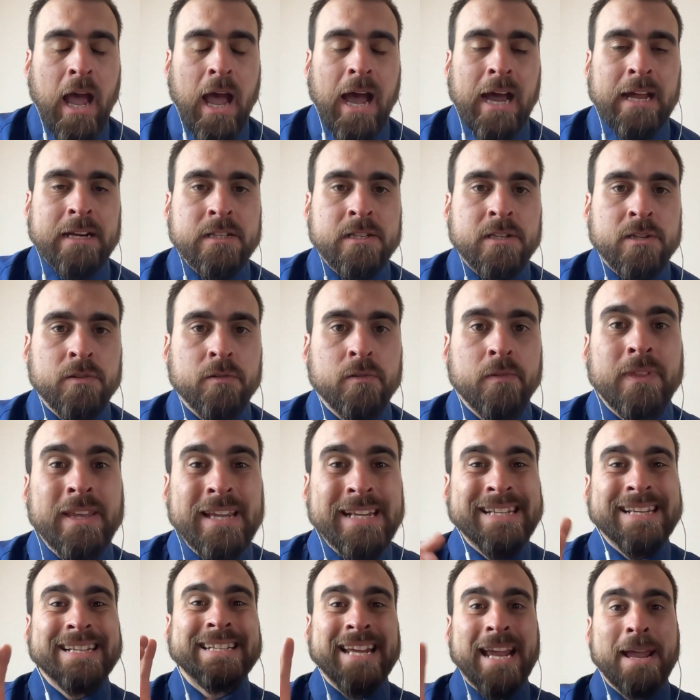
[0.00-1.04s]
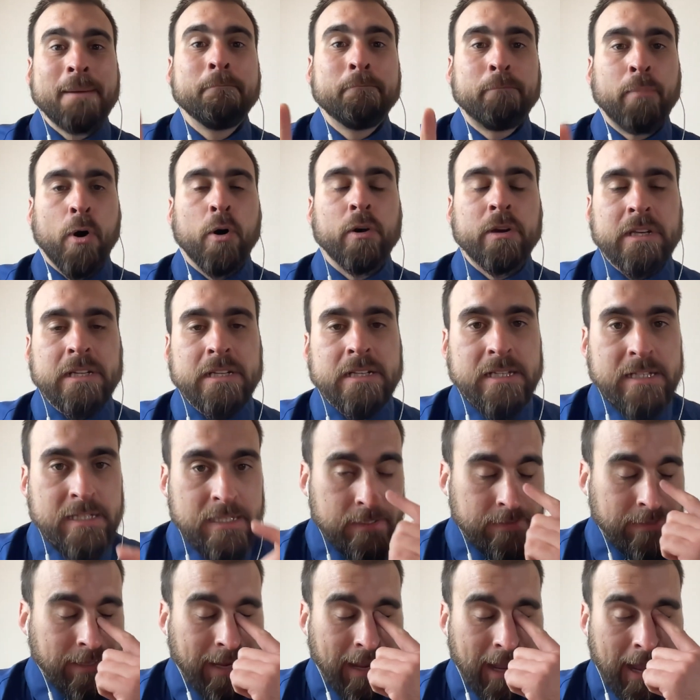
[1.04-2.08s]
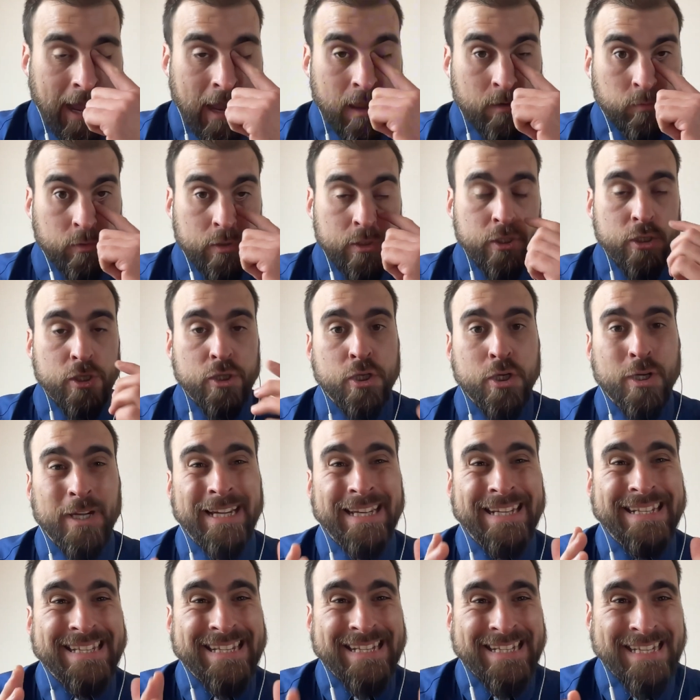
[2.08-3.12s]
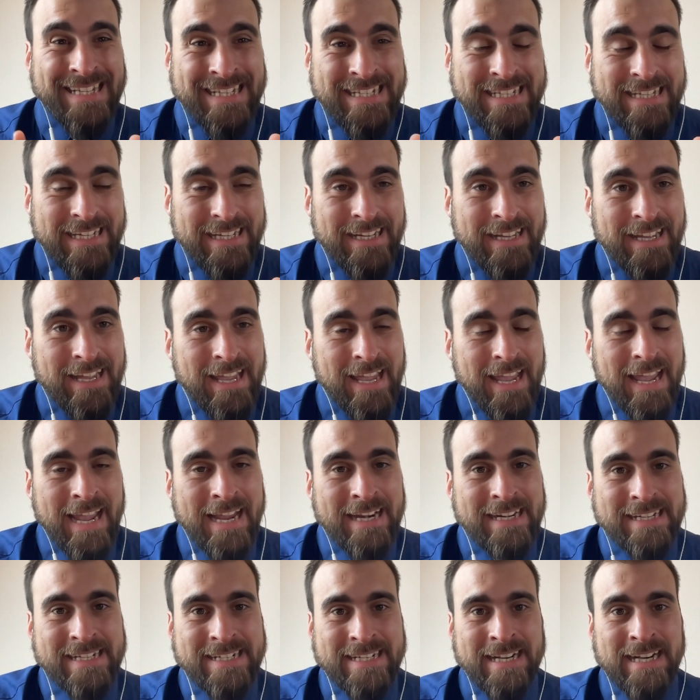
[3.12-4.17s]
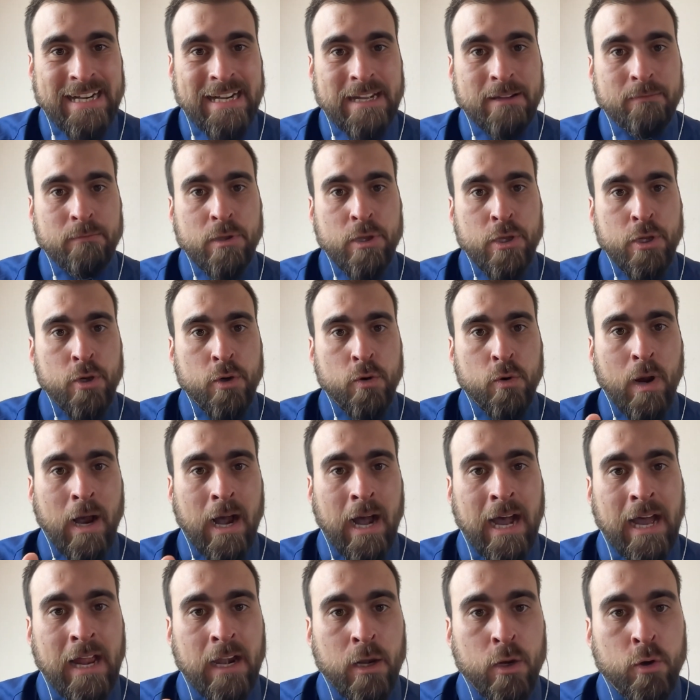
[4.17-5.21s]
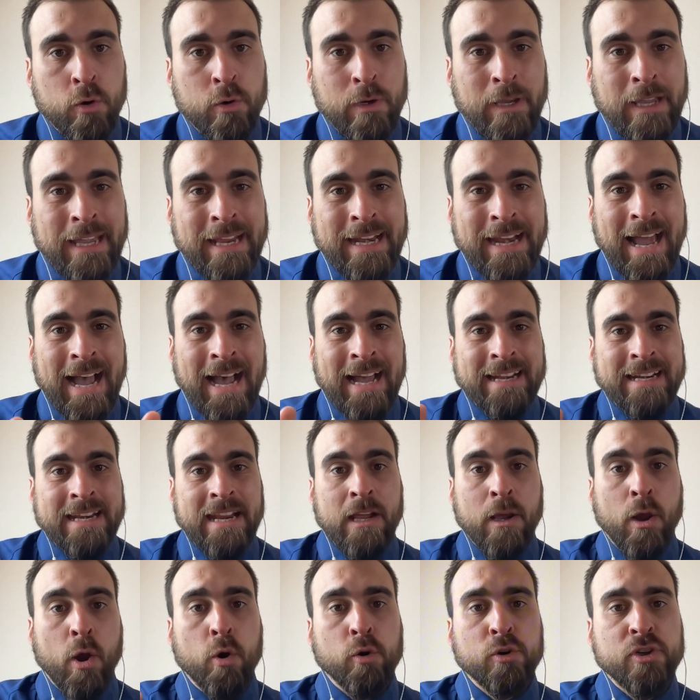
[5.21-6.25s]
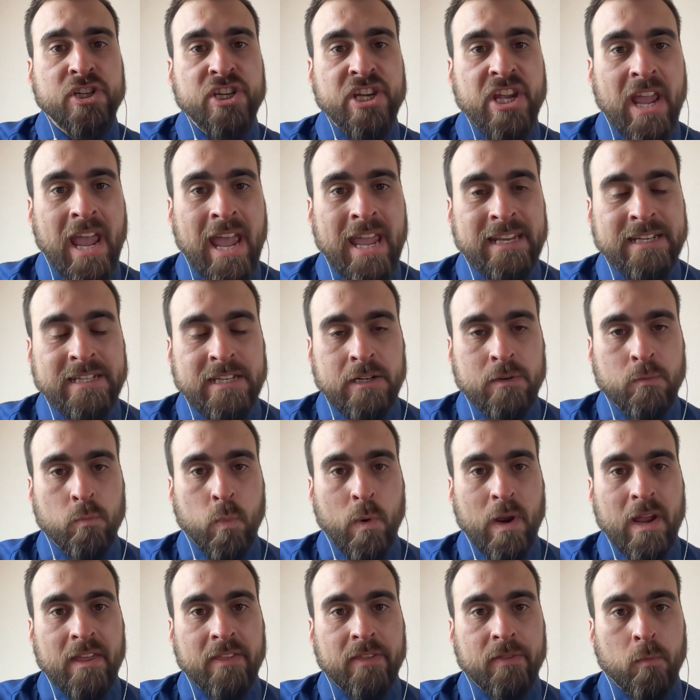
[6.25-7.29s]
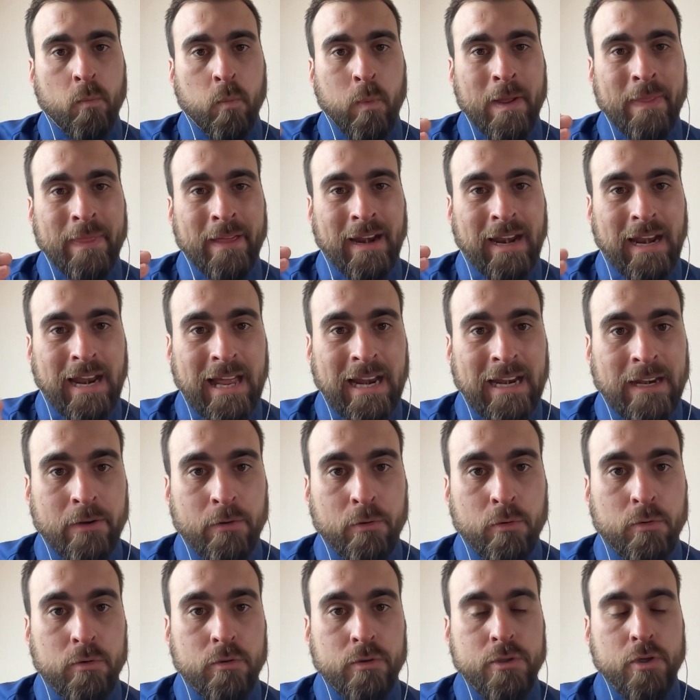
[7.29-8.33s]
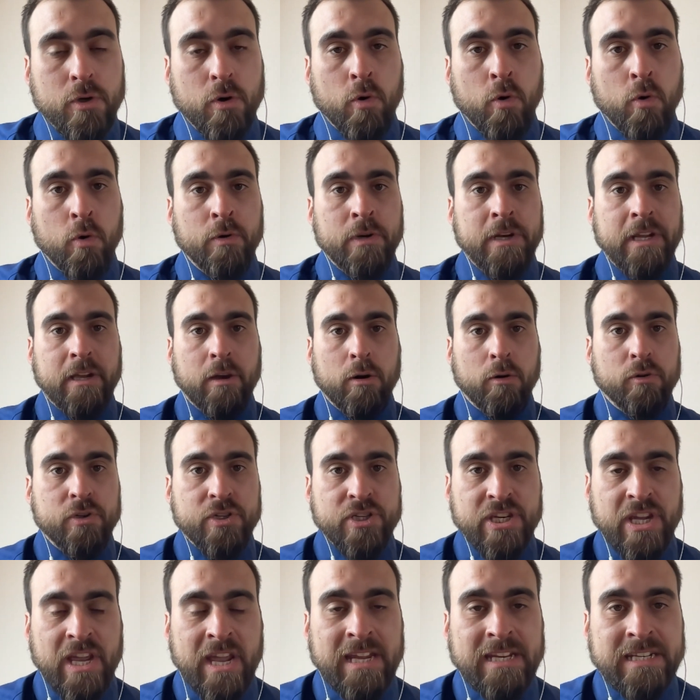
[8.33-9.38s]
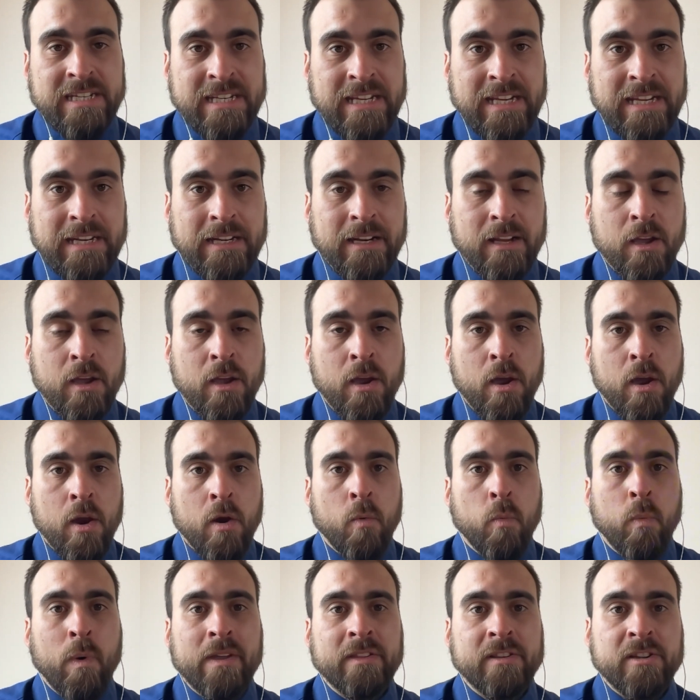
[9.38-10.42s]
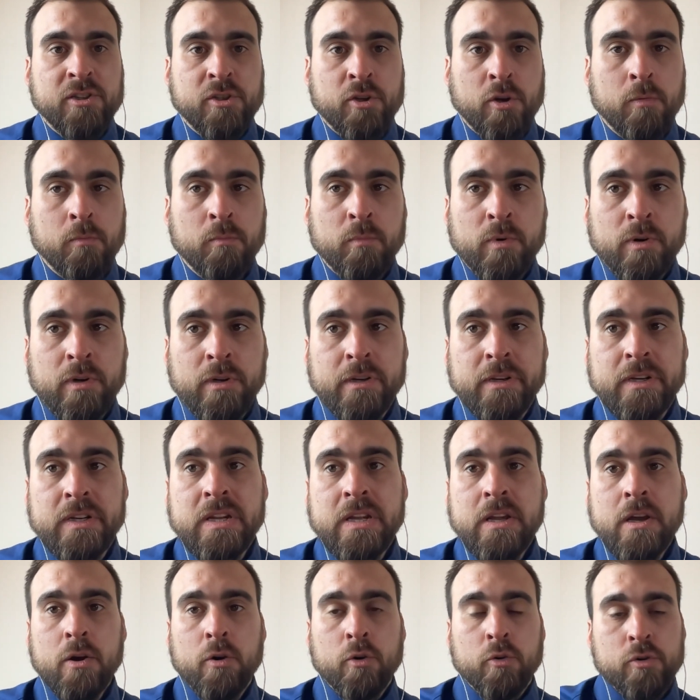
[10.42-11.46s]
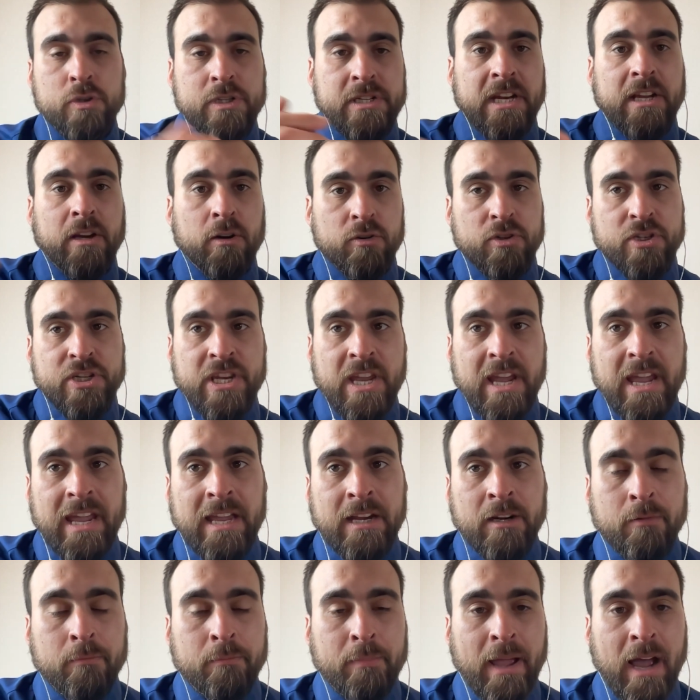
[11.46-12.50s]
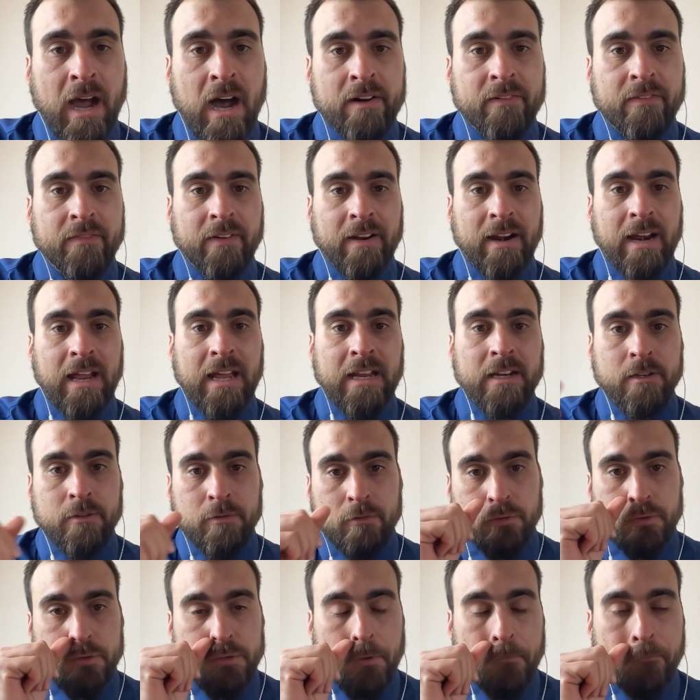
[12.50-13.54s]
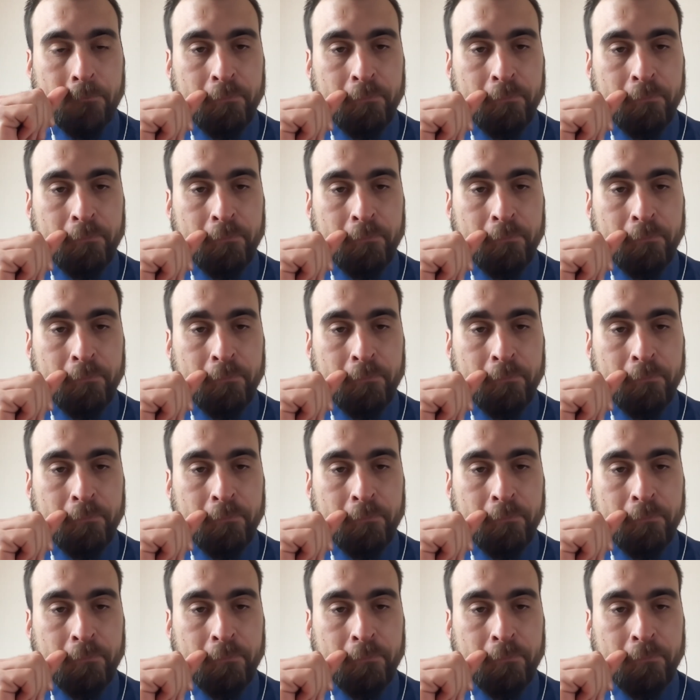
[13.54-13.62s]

And so these are 10 points that I want you to consider anytime you are looking at negotiating with a landlord or negotiating with someone who's negotiating on behalf of a landlord.